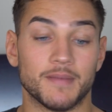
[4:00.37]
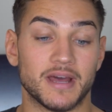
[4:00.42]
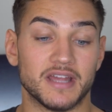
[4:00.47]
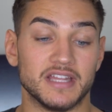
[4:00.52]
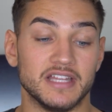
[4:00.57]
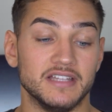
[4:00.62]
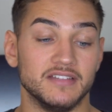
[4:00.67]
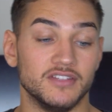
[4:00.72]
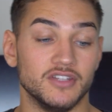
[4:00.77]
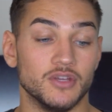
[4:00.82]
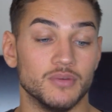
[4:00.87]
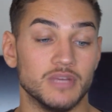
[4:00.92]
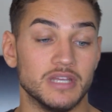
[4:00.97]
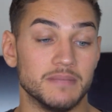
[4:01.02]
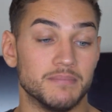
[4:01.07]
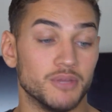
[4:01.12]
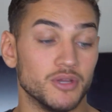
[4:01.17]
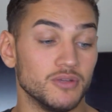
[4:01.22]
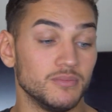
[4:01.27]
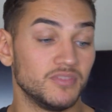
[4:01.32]
about these
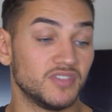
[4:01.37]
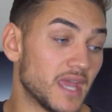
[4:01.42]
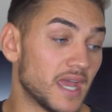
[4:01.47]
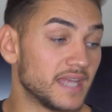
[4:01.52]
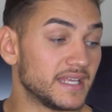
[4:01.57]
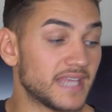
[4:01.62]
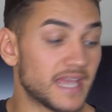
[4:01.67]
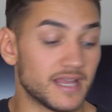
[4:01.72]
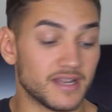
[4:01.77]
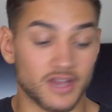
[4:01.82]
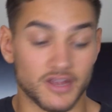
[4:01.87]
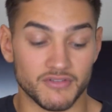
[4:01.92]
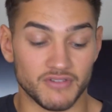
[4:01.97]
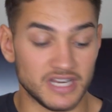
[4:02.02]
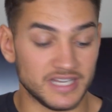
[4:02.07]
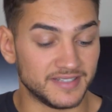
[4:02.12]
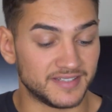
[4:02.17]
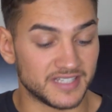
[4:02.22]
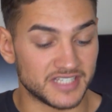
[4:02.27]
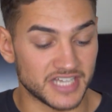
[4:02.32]
UE Booms. Again, I
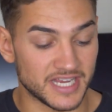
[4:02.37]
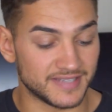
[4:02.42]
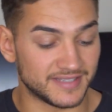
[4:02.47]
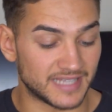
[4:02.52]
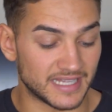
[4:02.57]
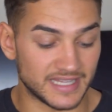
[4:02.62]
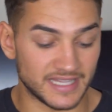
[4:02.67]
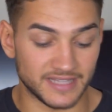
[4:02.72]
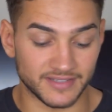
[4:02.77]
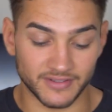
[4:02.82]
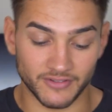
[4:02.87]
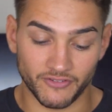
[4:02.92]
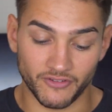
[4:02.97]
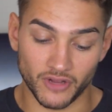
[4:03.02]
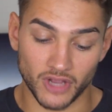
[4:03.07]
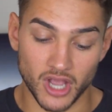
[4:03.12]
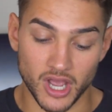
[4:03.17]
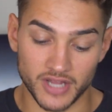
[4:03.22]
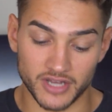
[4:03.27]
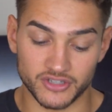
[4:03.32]
really suggest that these are
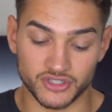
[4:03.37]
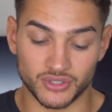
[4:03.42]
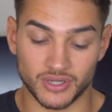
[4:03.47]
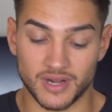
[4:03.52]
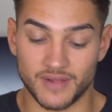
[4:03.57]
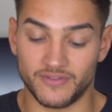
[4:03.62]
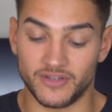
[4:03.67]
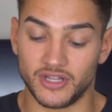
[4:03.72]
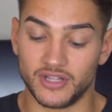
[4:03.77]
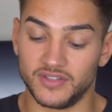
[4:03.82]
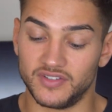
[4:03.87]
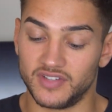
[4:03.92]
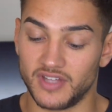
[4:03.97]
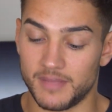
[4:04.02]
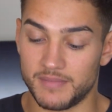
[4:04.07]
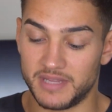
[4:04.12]
for kind of travelers.